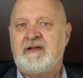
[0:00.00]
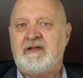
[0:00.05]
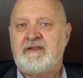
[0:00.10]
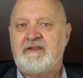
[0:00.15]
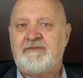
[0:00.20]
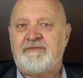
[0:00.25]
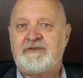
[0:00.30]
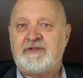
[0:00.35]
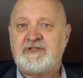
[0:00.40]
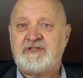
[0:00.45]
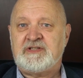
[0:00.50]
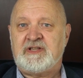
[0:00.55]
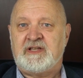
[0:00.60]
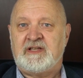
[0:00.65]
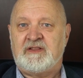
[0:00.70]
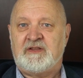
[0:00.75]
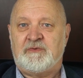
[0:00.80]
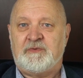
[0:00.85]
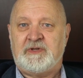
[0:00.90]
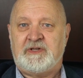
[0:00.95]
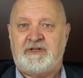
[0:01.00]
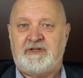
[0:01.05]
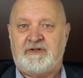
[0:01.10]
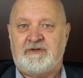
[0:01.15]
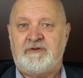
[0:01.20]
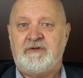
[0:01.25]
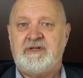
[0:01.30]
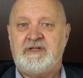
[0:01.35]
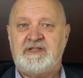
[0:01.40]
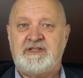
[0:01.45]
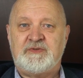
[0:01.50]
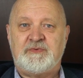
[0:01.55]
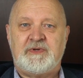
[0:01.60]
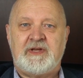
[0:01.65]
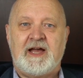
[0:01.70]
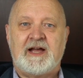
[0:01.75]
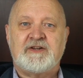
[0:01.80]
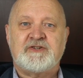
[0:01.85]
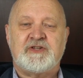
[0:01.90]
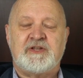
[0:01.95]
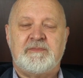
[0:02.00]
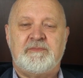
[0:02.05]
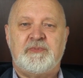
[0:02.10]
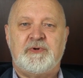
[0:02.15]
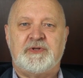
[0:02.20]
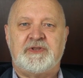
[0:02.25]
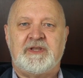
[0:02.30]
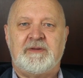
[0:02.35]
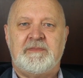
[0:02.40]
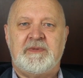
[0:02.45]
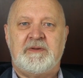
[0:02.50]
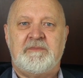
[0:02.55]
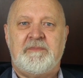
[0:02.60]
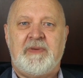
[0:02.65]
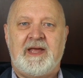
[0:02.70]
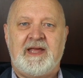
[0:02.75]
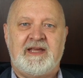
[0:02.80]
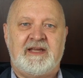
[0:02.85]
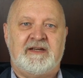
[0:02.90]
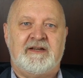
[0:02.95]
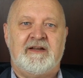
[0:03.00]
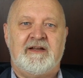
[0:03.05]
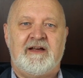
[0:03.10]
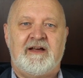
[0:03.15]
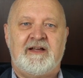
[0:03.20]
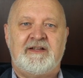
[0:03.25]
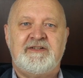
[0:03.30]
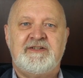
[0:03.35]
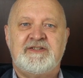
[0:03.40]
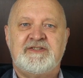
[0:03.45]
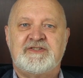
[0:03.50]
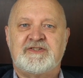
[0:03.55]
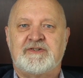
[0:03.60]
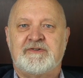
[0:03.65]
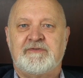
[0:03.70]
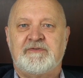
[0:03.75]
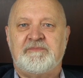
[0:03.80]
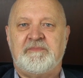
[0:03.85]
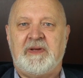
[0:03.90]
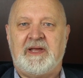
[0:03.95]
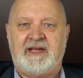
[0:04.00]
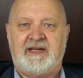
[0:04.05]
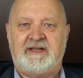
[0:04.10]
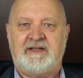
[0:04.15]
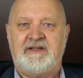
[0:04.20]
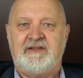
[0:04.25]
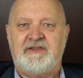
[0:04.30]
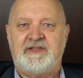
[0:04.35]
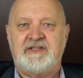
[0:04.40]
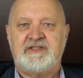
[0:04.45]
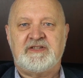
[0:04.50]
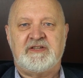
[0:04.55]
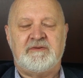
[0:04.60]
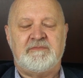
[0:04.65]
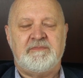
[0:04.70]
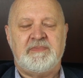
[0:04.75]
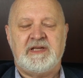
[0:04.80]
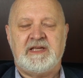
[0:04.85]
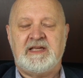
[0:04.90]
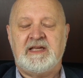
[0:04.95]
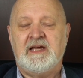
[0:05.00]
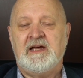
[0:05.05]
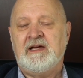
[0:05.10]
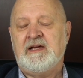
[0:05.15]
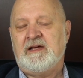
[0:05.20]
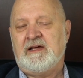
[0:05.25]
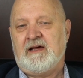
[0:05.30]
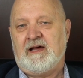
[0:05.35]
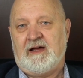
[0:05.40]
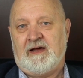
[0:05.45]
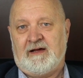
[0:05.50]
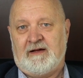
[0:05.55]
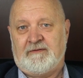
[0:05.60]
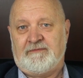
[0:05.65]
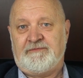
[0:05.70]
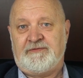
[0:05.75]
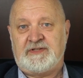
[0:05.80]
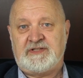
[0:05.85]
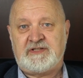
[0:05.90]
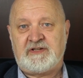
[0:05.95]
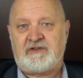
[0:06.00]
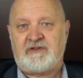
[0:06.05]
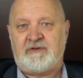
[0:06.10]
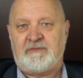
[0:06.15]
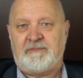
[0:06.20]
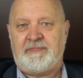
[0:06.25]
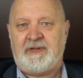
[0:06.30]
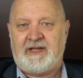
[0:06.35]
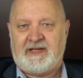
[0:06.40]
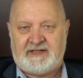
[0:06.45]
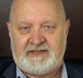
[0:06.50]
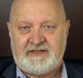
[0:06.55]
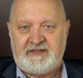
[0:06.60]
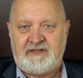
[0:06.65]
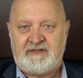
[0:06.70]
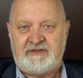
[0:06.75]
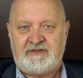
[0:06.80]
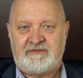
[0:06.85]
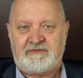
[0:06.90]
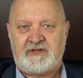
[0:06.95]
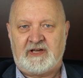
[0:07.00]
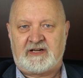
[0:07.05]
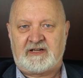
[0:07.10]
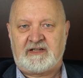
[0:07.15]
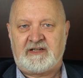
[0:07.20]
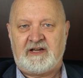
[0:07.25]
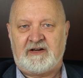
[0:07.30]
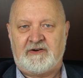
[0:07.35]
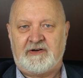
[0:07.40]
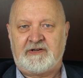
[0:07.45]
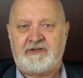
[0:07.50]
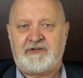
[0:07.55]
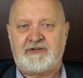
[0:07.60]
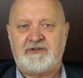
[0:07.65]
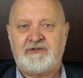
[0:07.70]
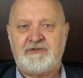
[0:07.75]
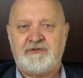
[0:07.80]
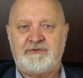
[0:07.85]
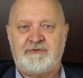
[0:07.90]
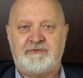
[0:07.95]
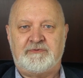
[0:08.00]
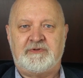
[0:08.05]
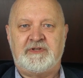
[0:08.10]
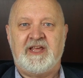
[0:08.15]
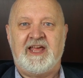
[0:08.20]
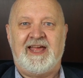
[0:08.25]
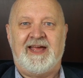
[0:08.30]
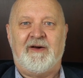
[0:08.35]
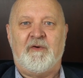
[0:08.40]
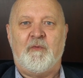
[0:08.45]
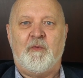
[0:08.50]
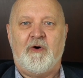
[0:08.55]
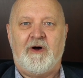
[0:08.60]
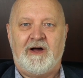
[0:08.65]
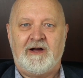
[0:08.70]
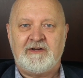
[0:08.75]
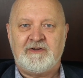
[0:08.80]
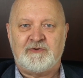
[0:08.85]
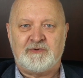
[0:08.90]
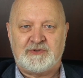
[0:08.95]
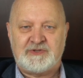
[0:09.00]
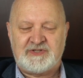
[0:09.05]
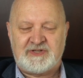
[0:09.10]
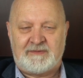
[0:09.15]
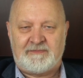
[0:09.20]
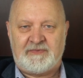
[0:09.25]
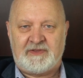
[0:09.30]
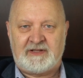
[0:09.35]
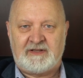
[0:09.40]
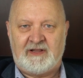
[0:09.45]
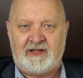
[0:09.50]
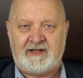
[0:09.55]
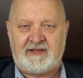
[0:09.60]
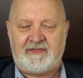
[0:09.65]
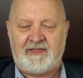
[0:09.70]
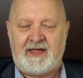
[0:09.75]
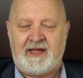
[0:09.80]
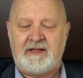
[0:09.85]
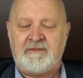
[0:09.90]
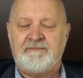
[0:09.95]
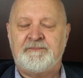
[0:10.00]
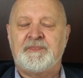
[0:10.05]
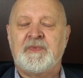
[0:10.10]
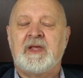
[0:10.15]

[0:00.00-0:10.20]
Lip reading: The first thing that we do is we actually put them in pain, undeserved pain. This could be physical pain. You've got a character who can't walk or something like that.